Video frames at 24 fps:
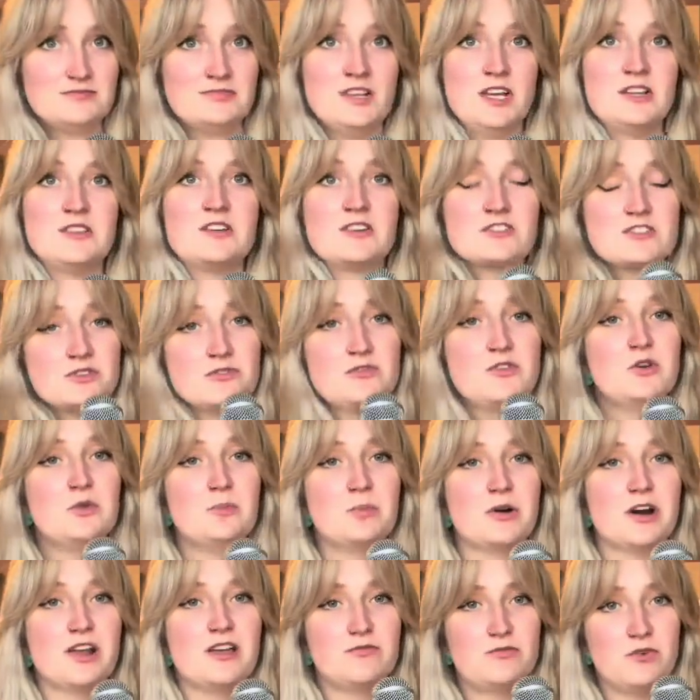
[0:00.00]
there's a few
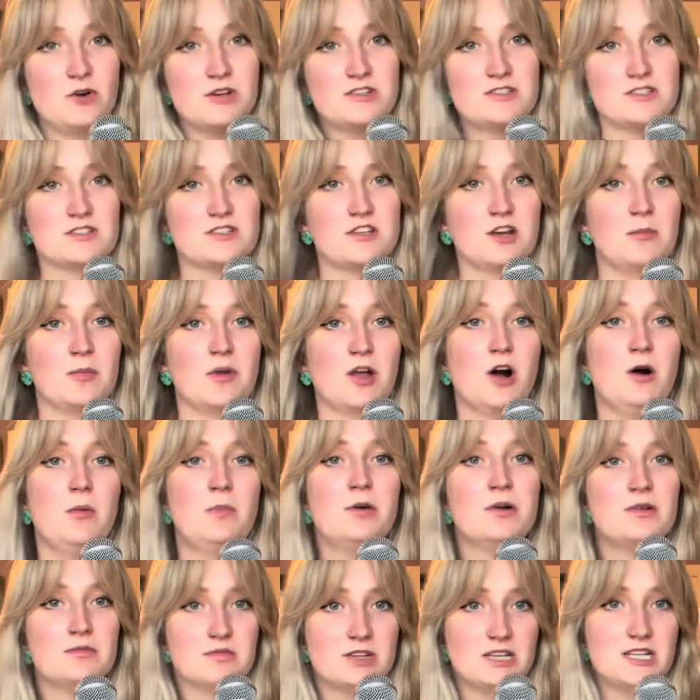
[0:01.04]
brave voices coming up
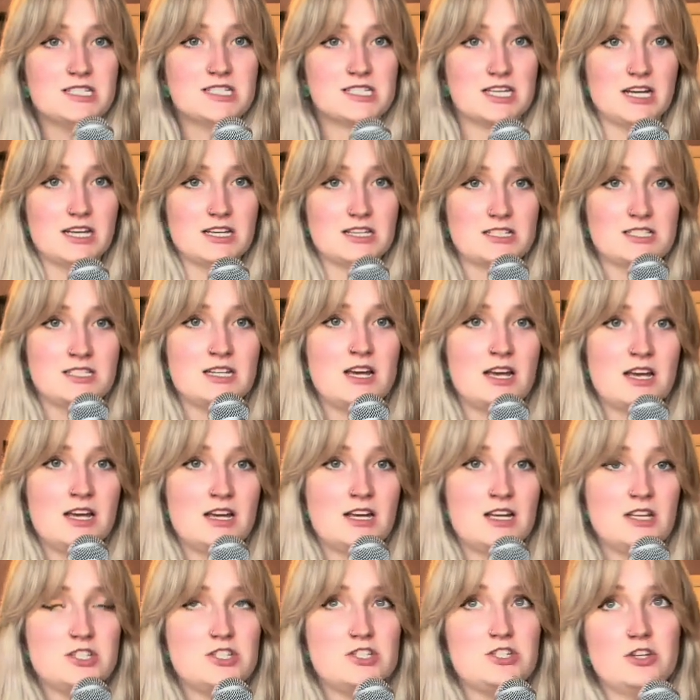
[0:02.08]
these days
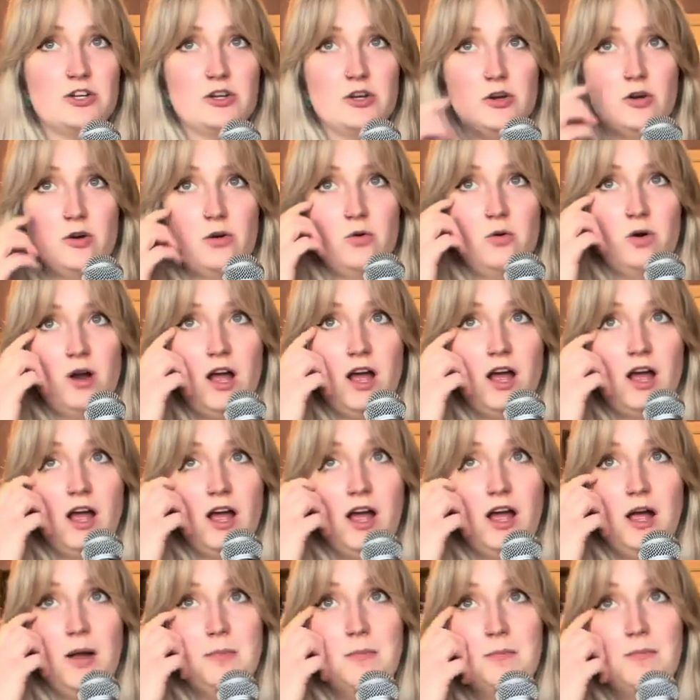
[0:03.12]
to
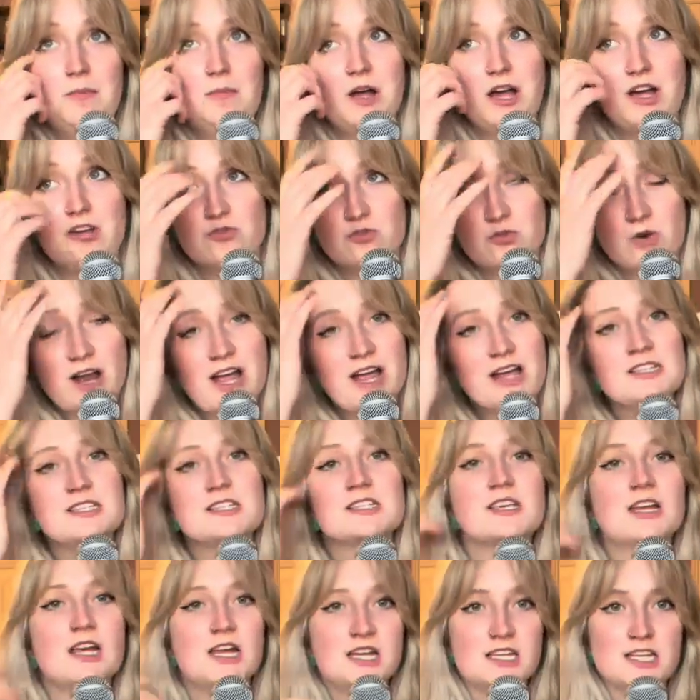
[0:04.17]

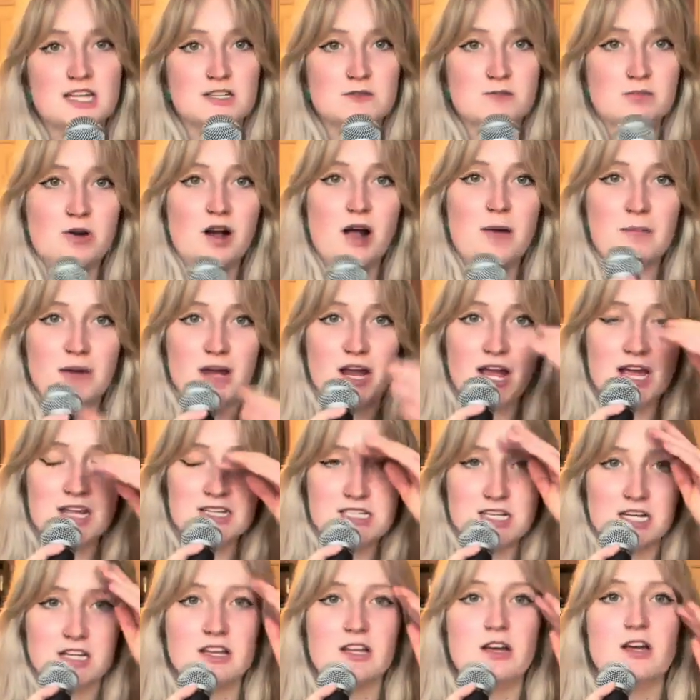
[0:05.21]
address this
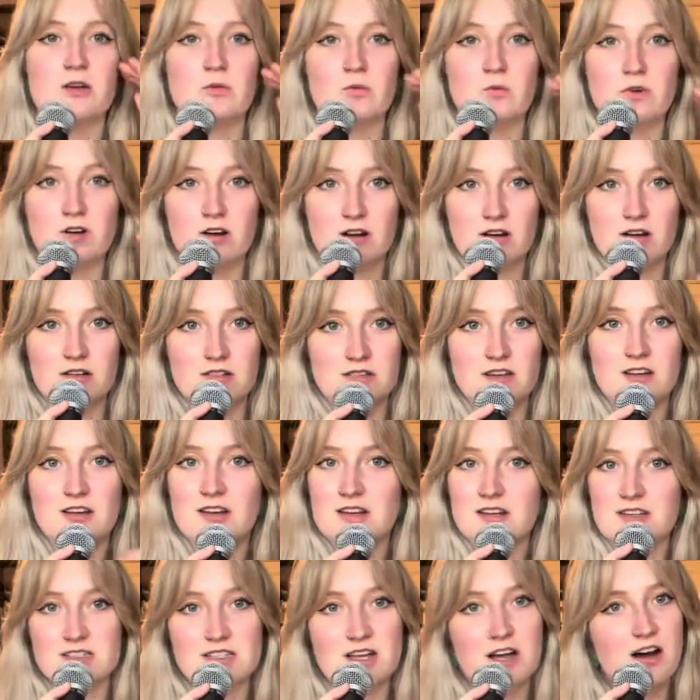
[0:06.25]
propaganda that
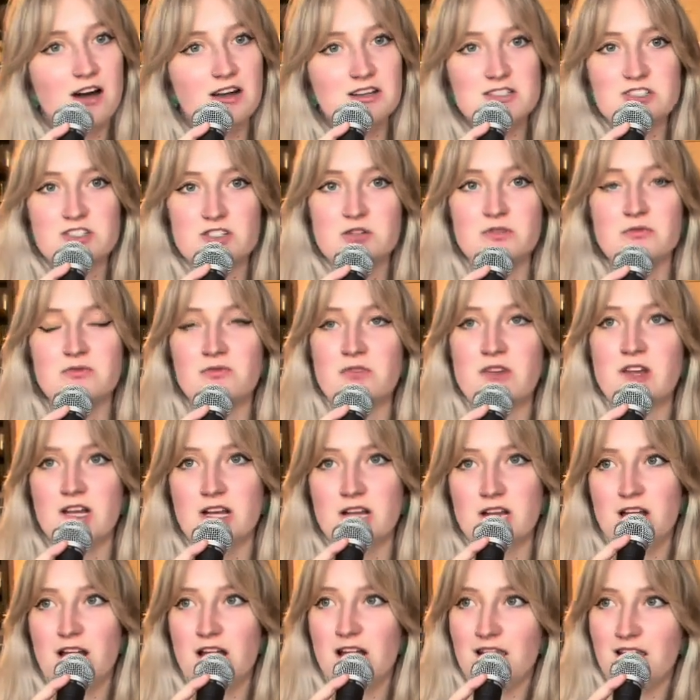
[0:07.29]
is, I do
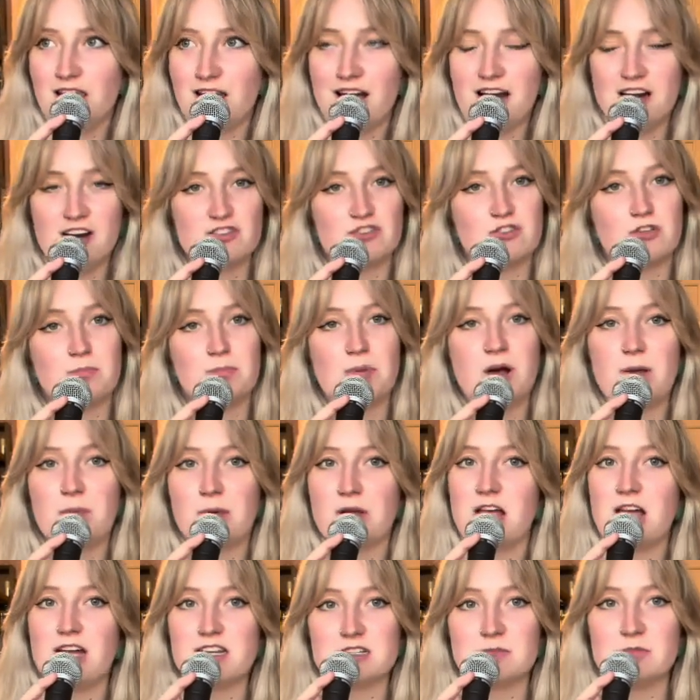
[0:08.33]
feel, a large
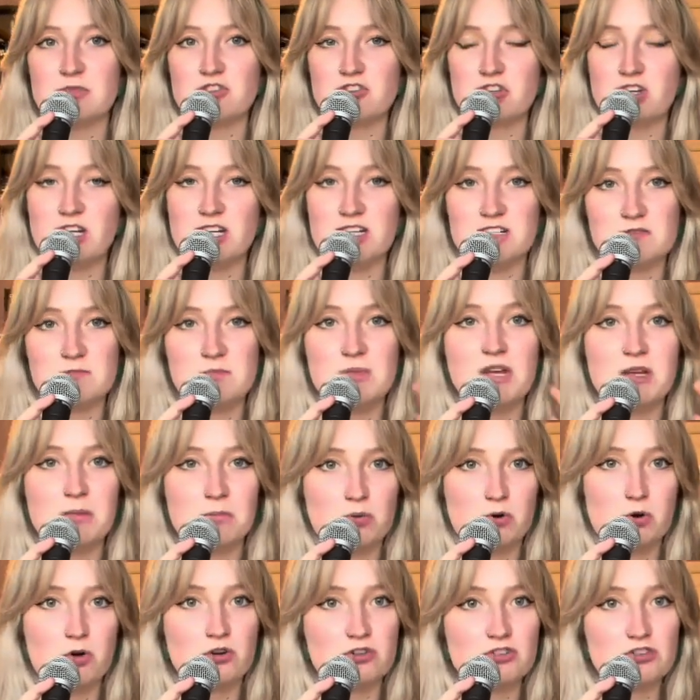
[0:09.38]
propaganda machine is being
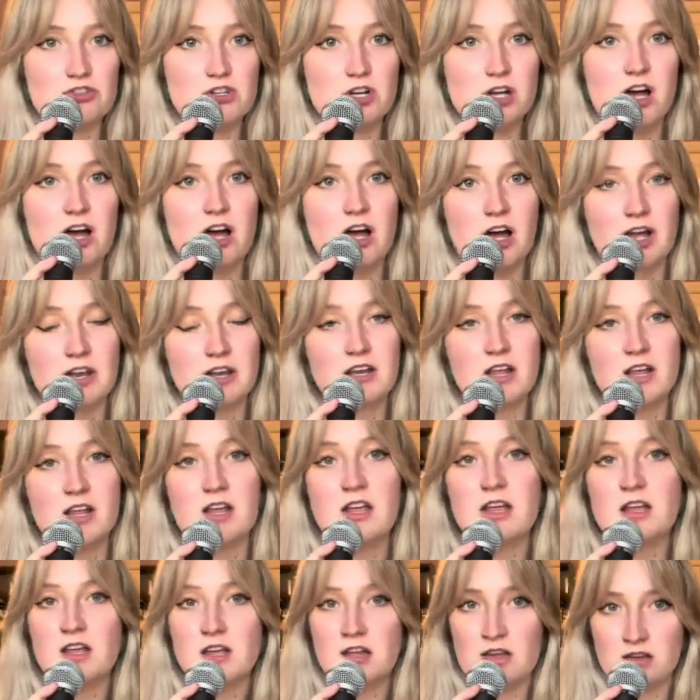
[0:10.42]
pushed on
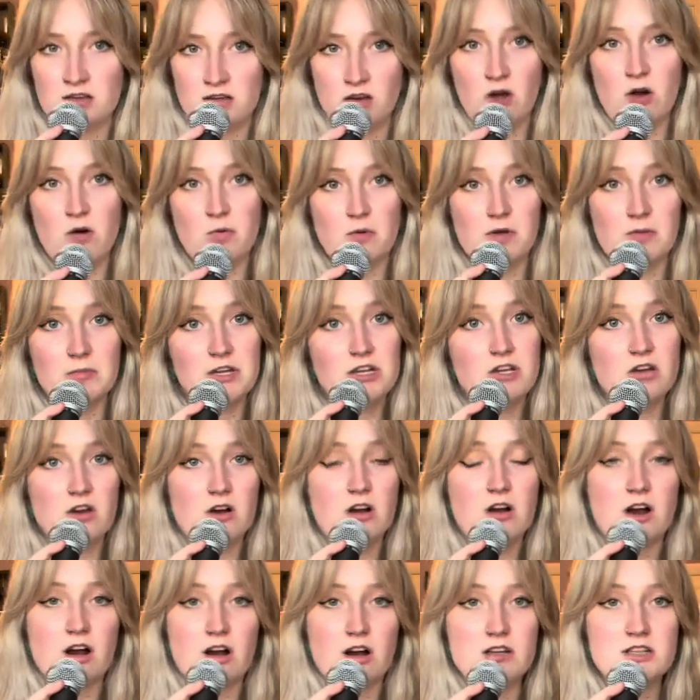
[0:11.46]
young women, young
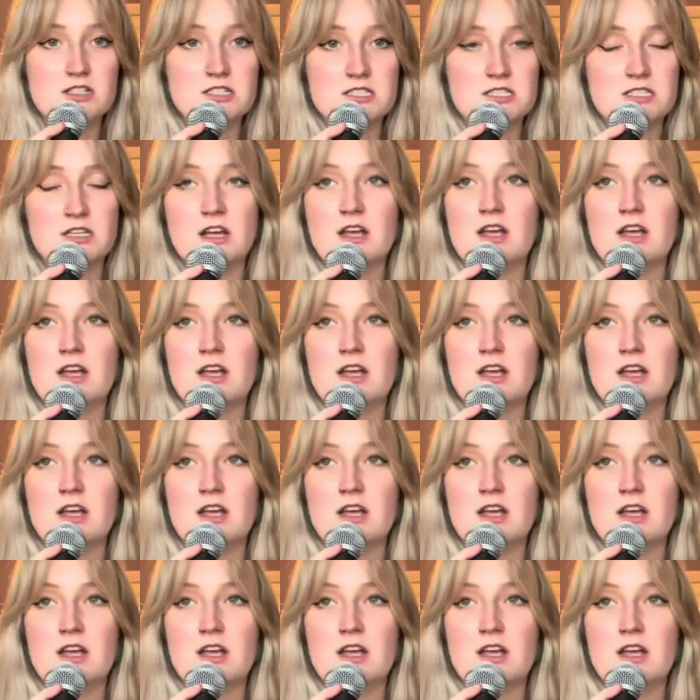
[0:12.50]
girls.